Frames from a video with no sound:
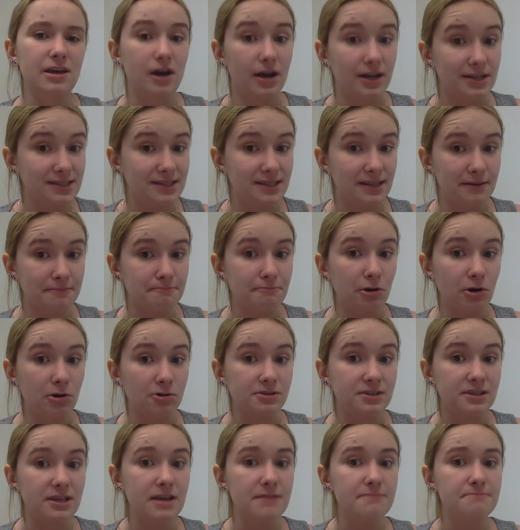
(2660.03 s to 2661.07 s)
us in
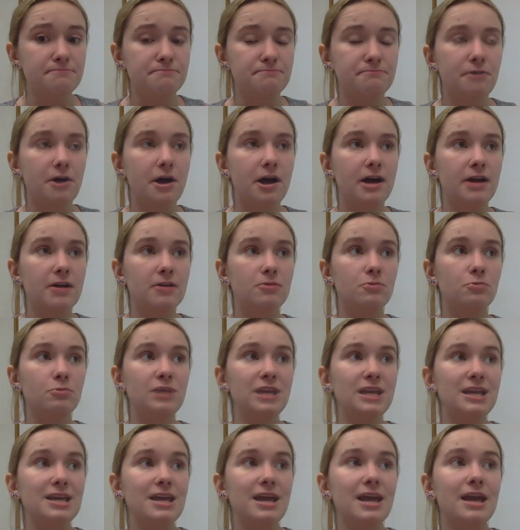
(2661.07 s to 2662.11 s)
person, but we
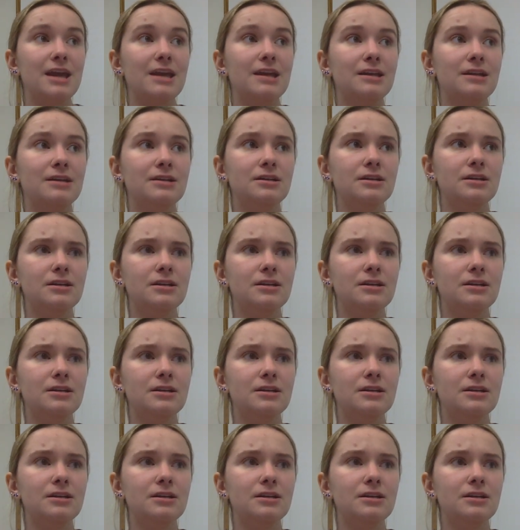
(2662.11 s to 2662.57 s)
can